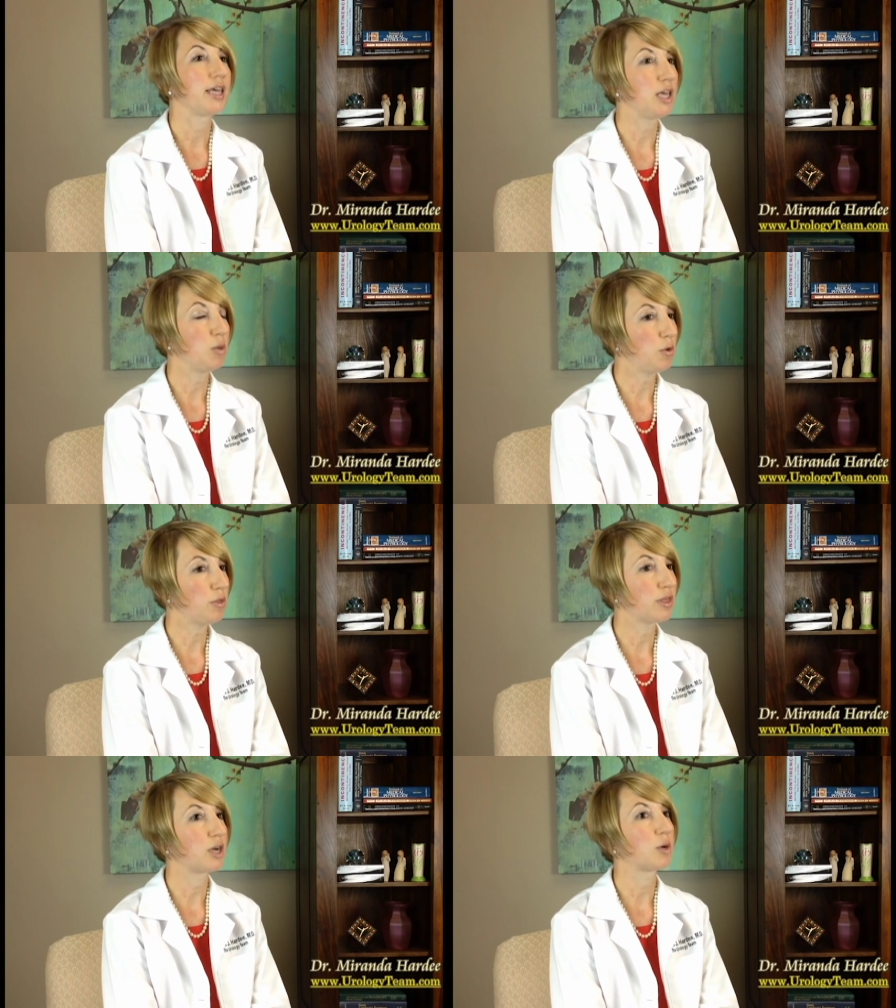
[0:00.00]

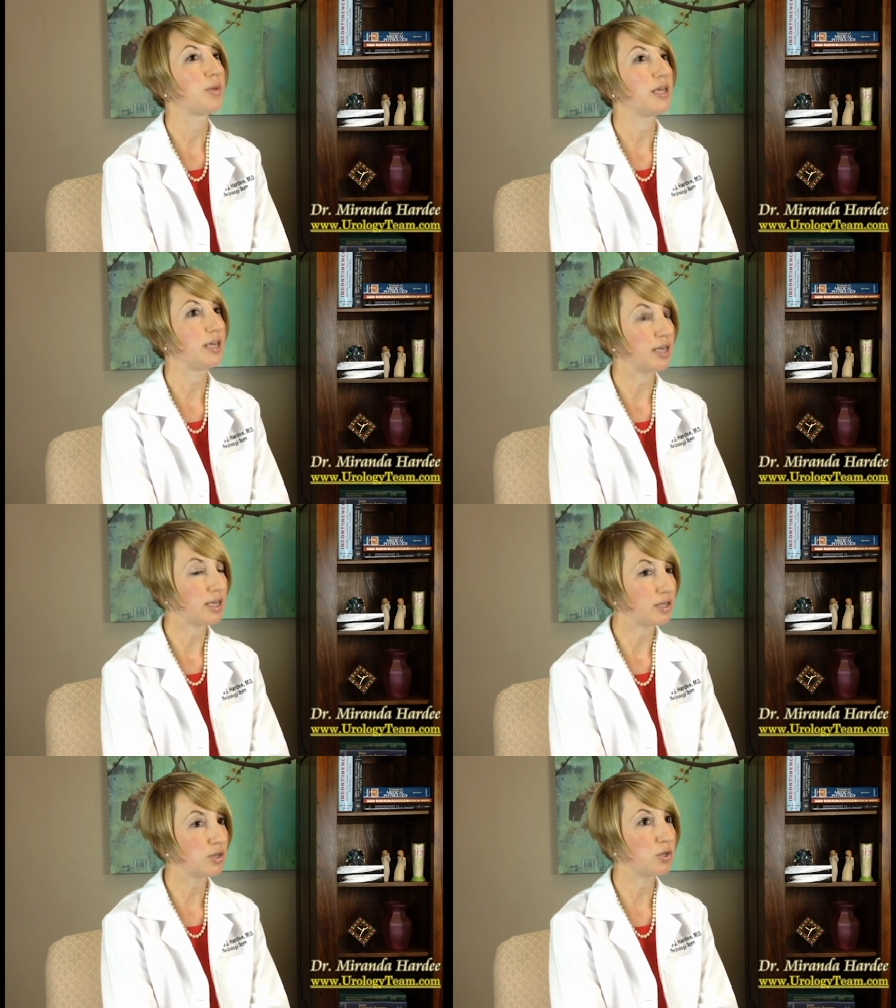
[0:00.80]
Chemotherapy
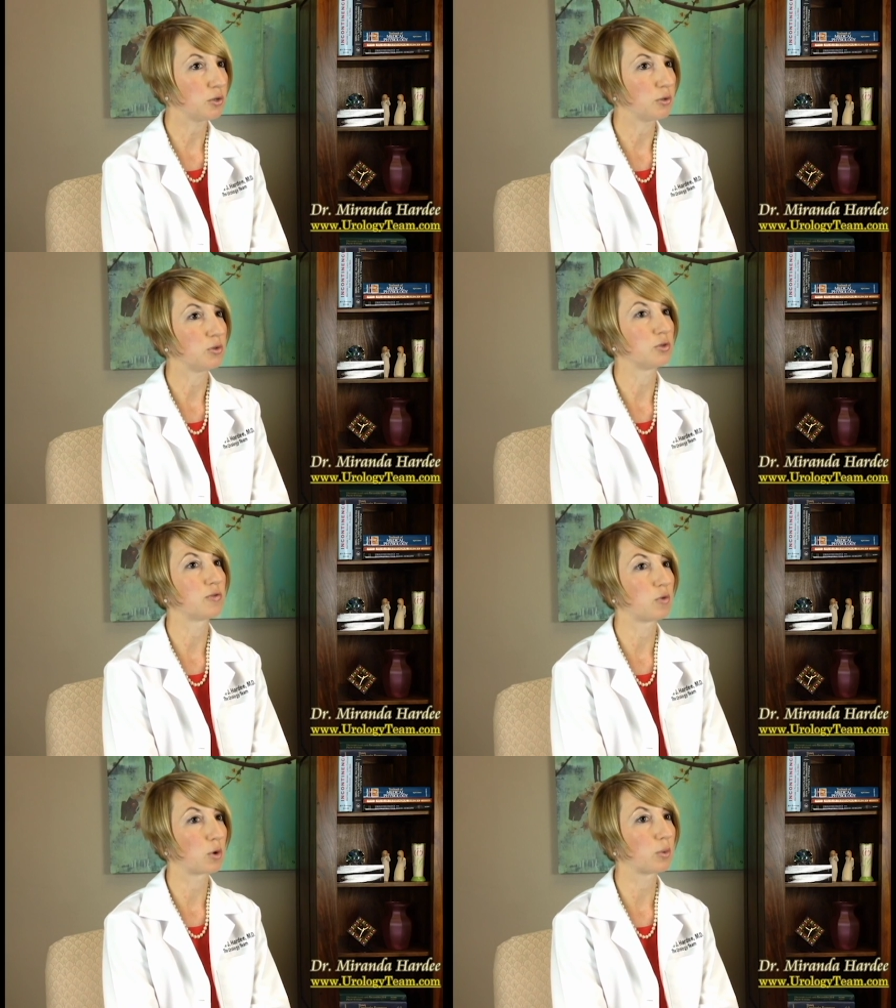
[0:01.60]
is
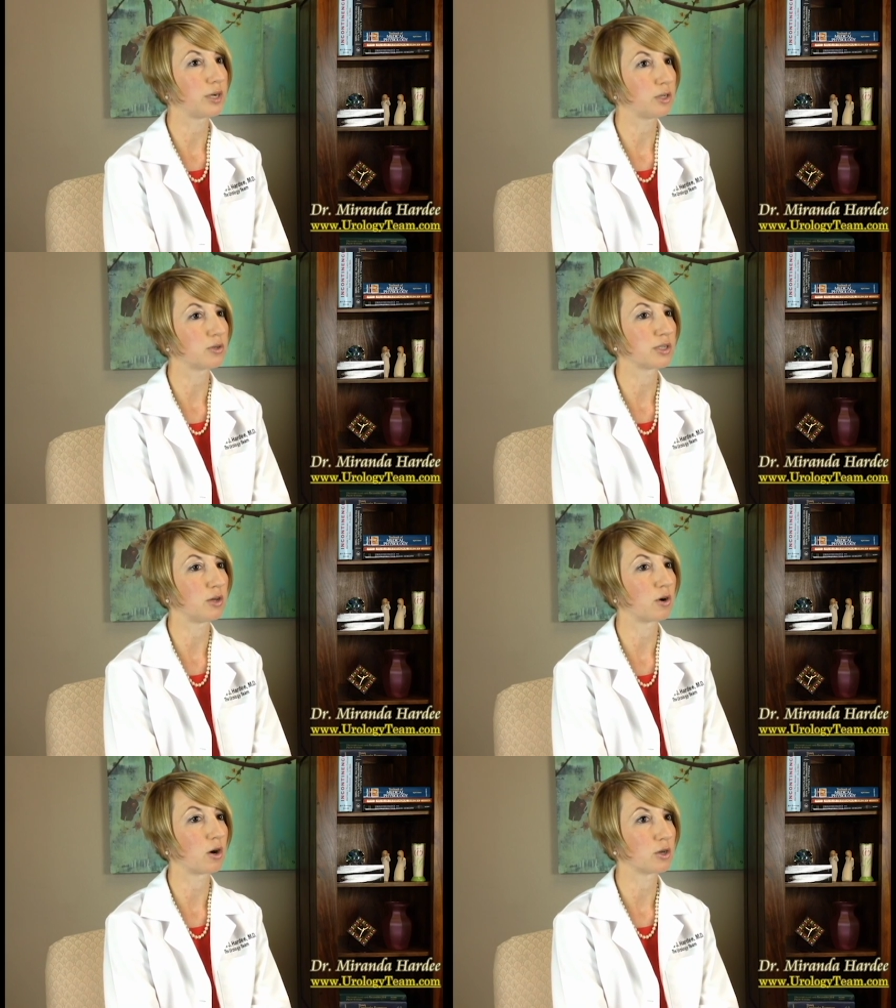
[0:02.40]
used for renal
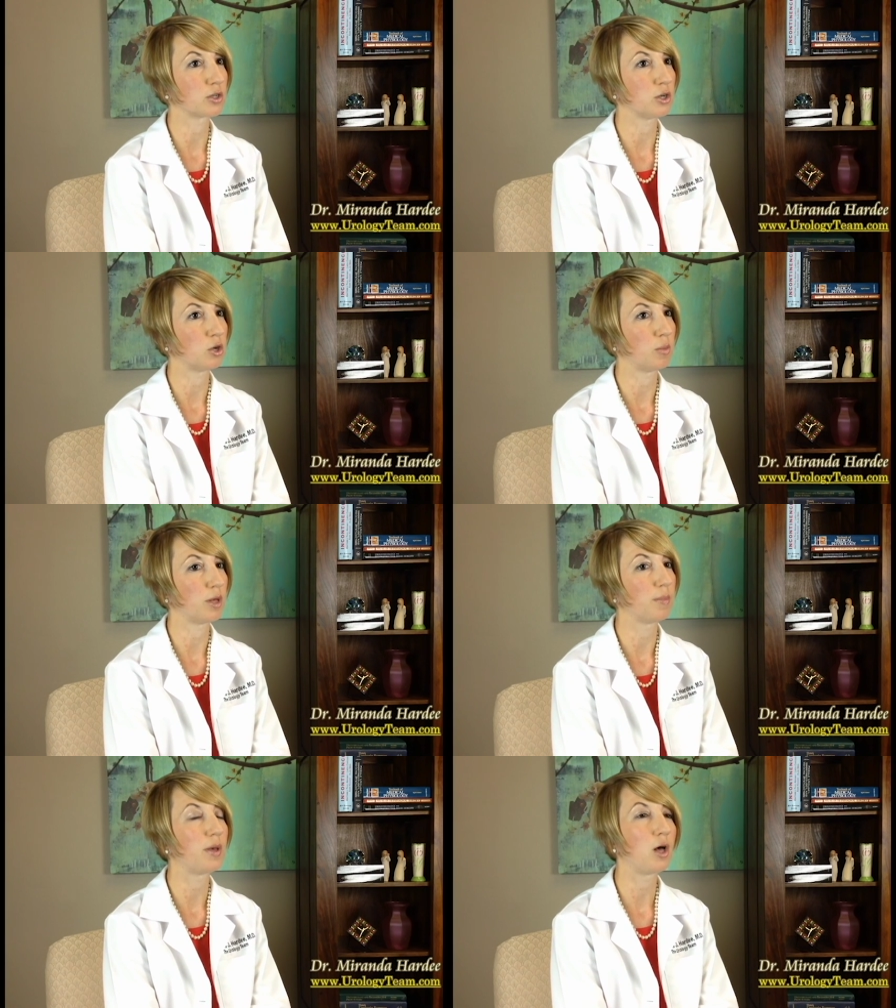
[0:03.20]
cell
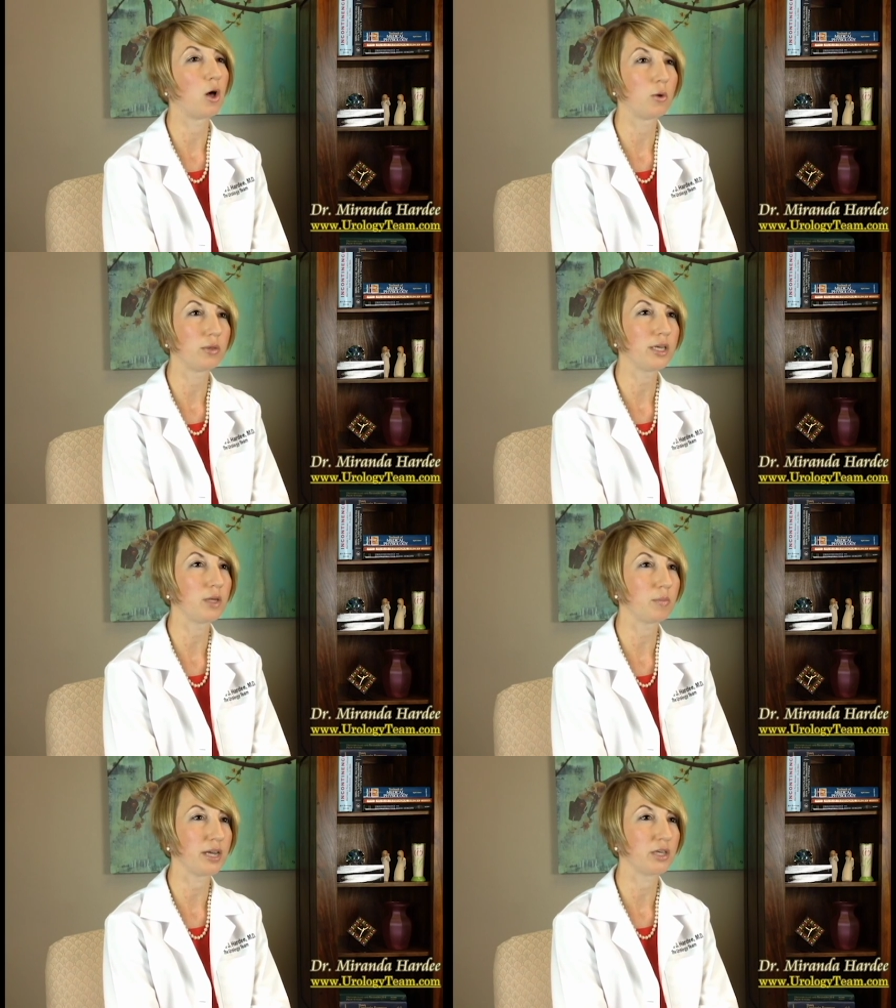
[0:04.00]
carcinoma, but only
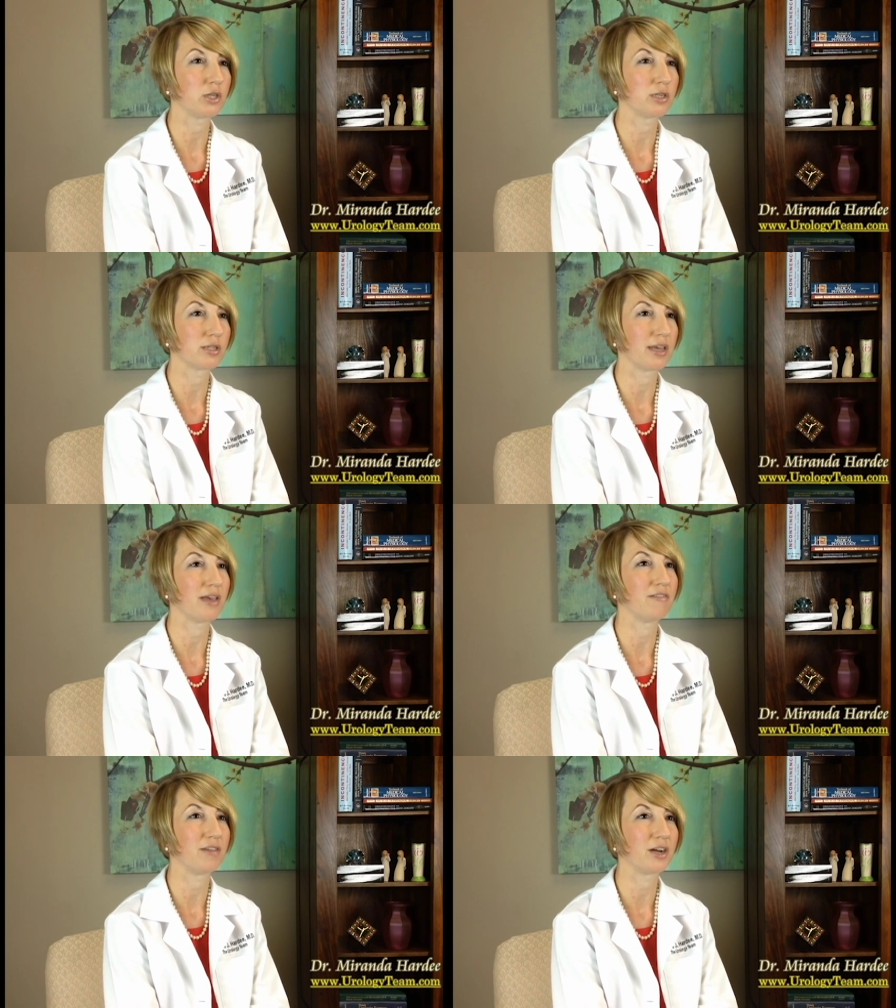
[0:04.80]
in patients that
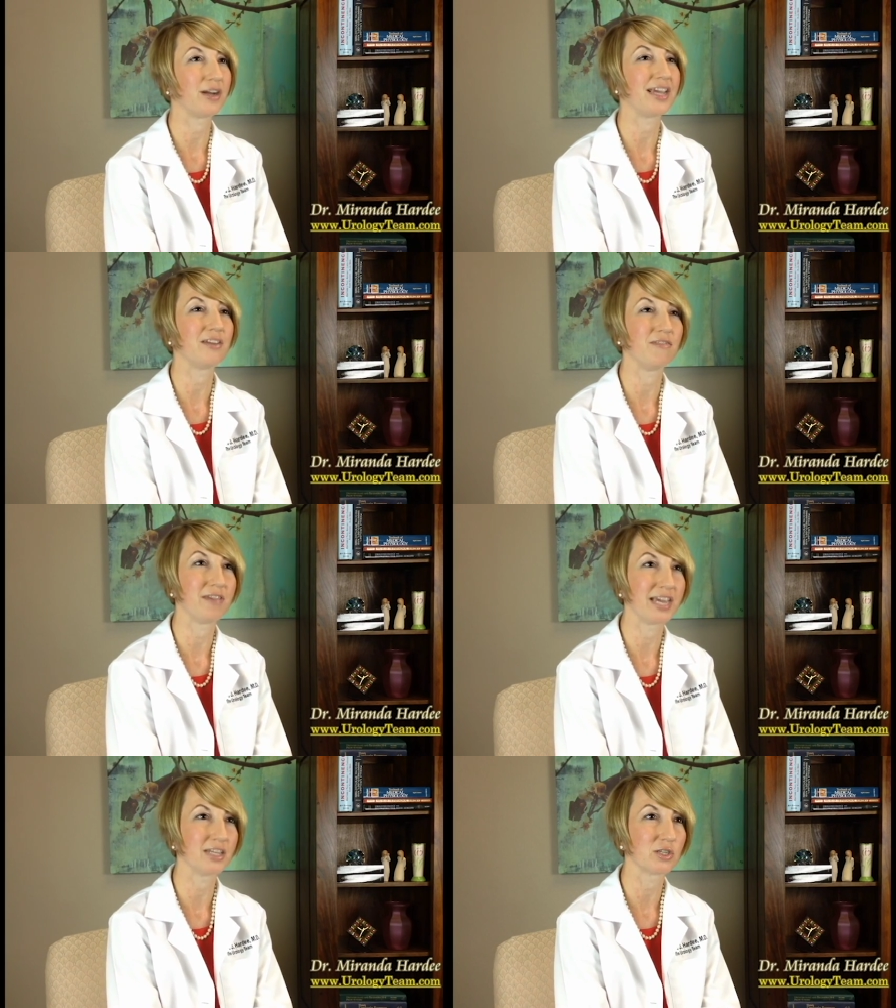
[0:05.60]
have very
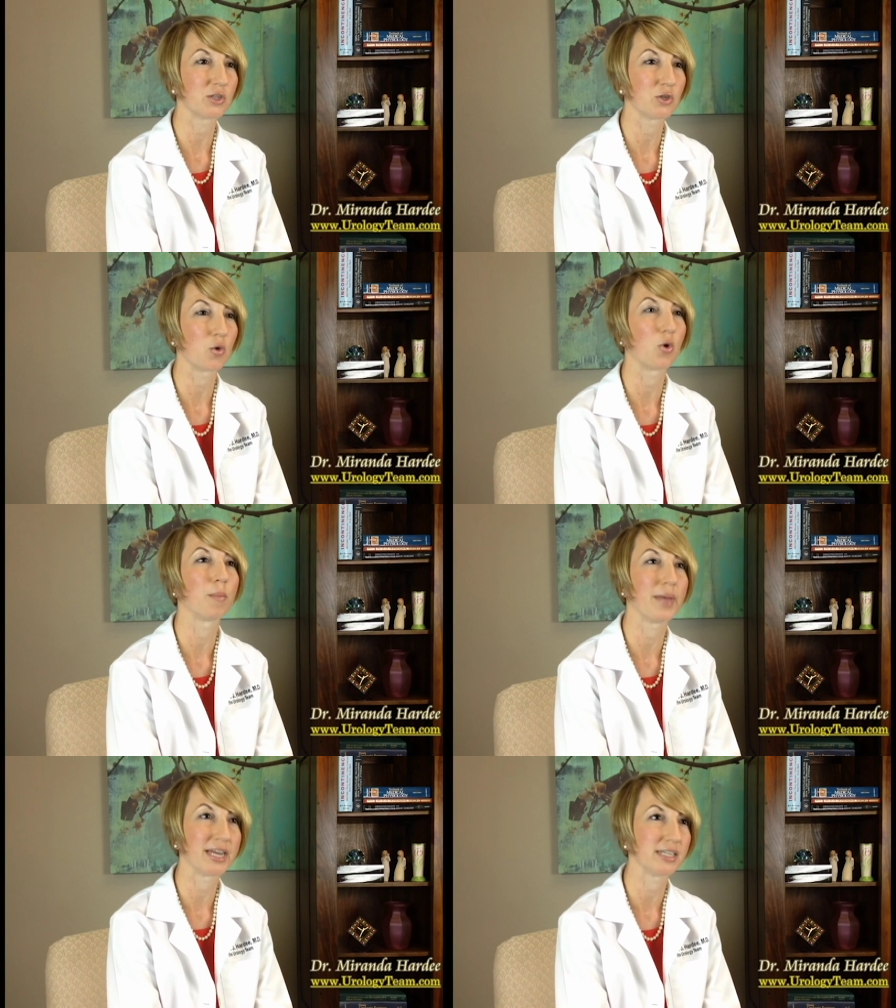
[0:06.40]
advanced or
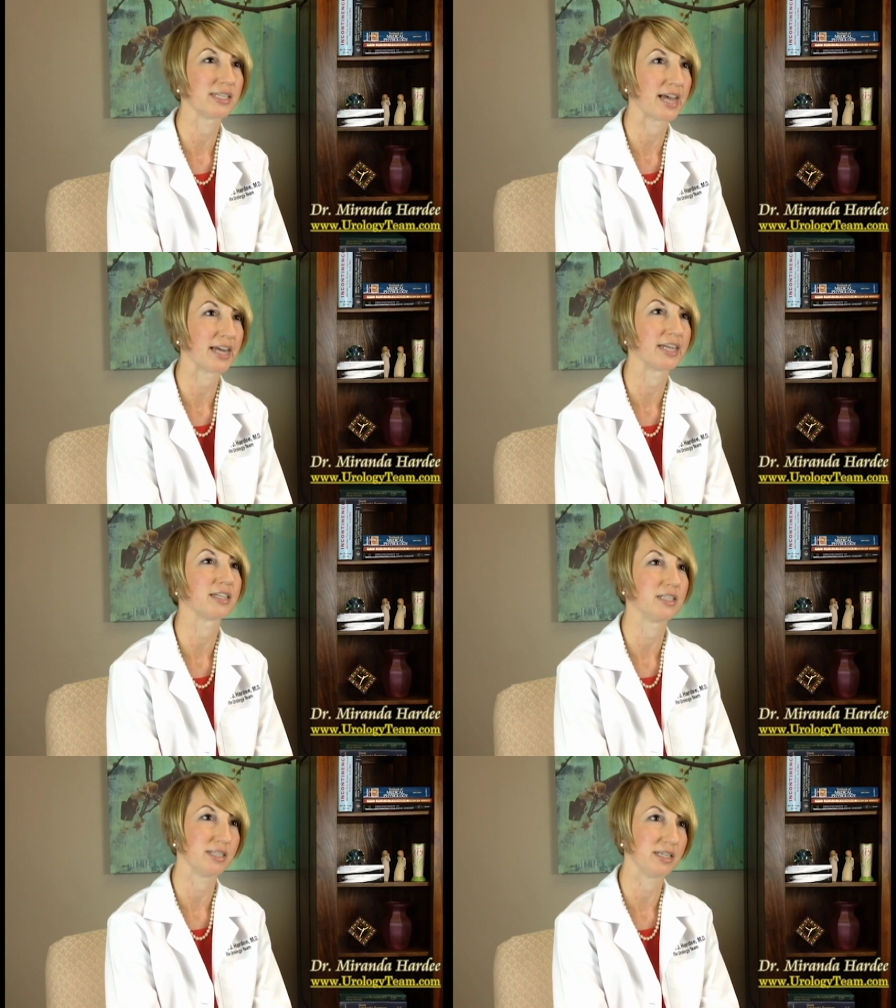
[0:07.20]
metastatic
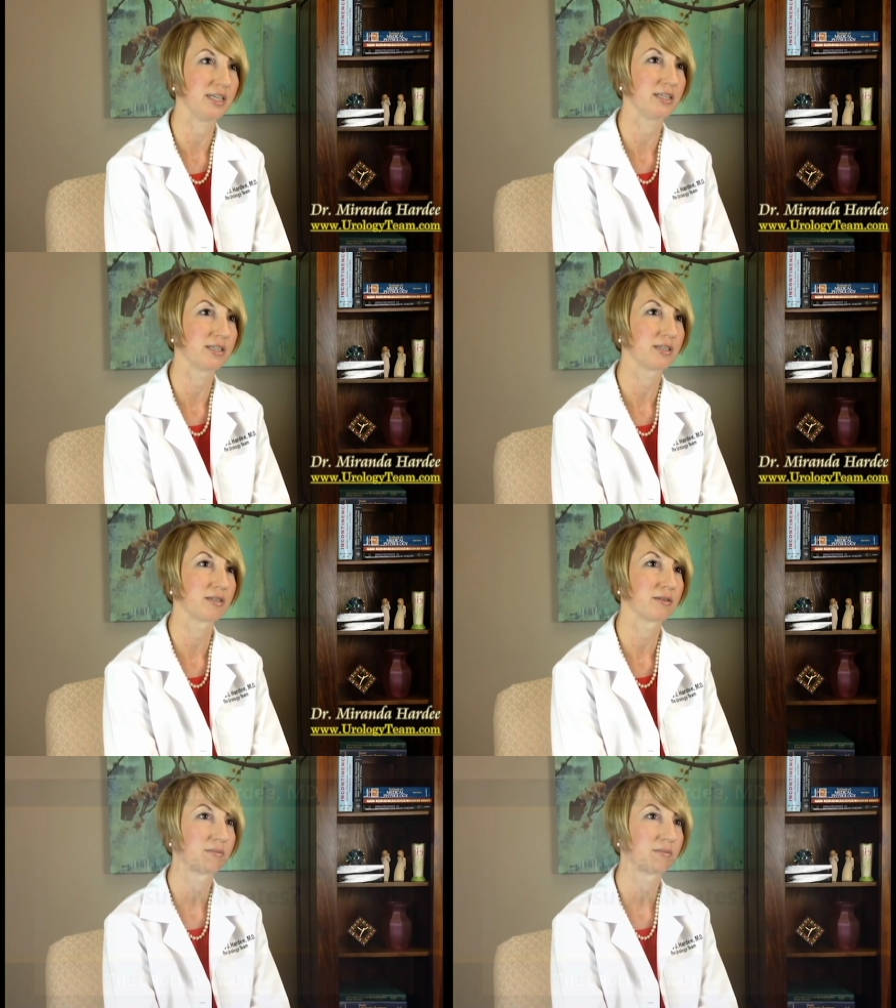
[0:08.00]
disease.